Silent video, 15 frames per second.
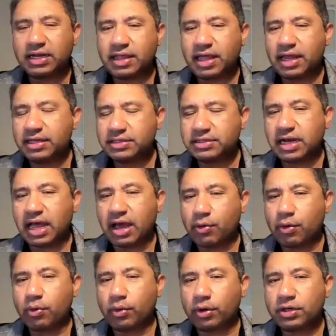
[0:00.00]
that is and
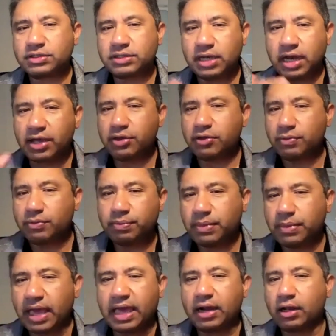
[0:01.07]
how it works and how you
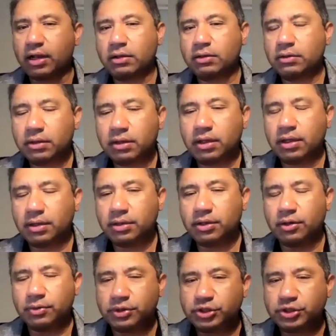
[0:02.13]
handle,
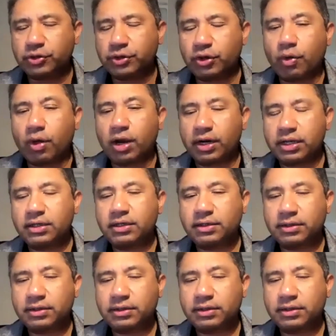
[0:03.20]
ensuring quality?